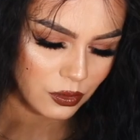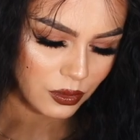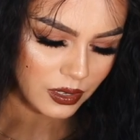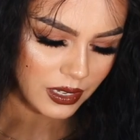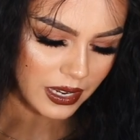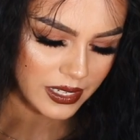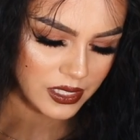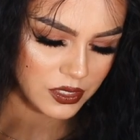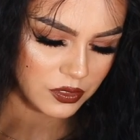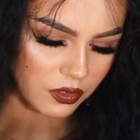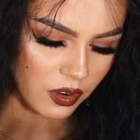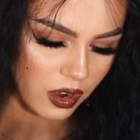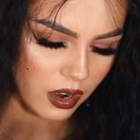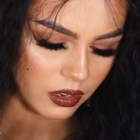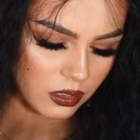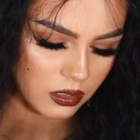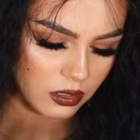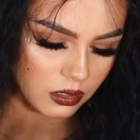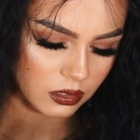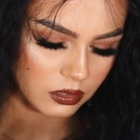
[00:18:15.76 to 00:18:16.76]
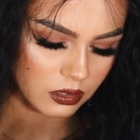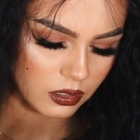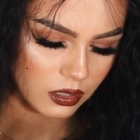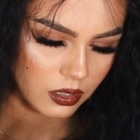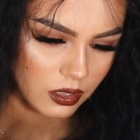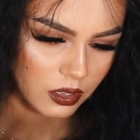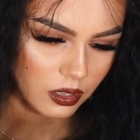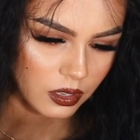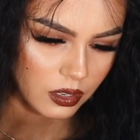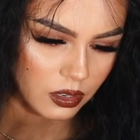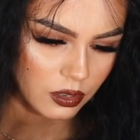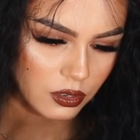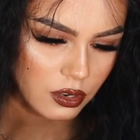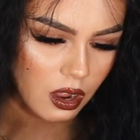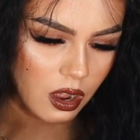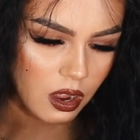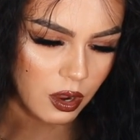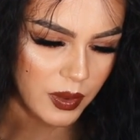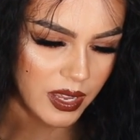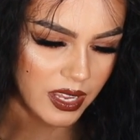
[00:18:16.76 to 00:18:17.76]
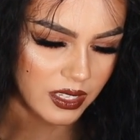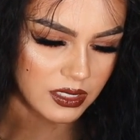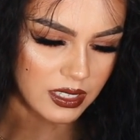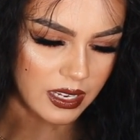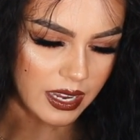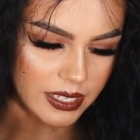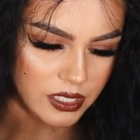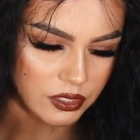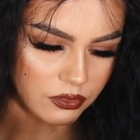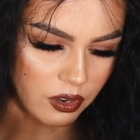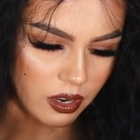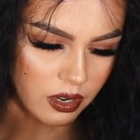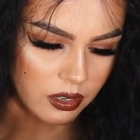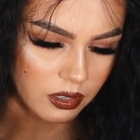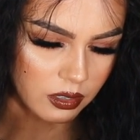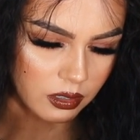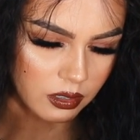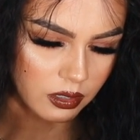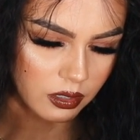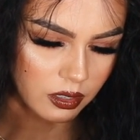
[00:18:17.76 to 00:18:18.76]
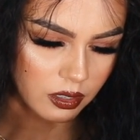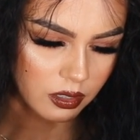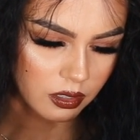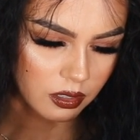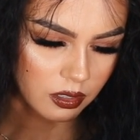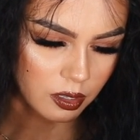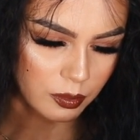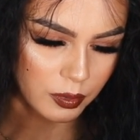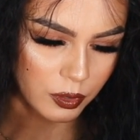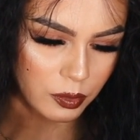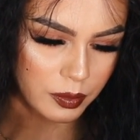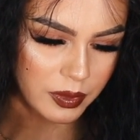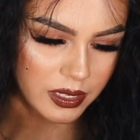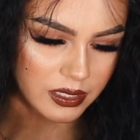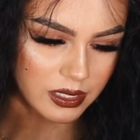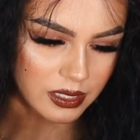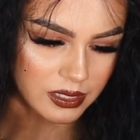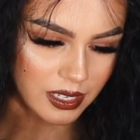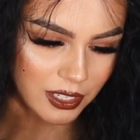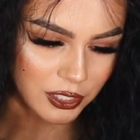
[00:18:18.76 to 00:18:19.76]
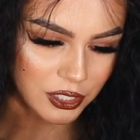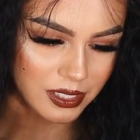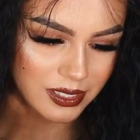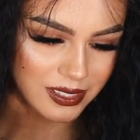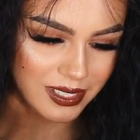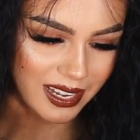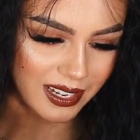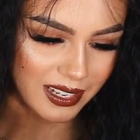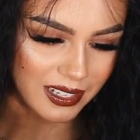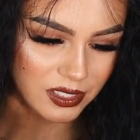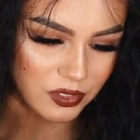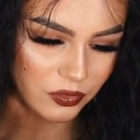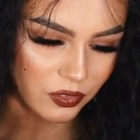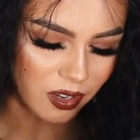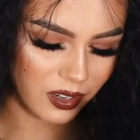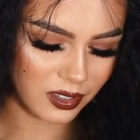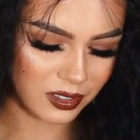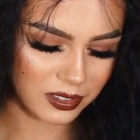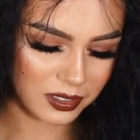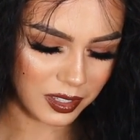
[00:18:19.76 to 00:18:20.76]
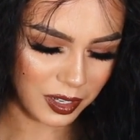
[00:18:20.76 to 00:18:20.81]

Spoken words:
not a lace front? No, it is a lace front. Oh my god, but it doesn't actually say lace front.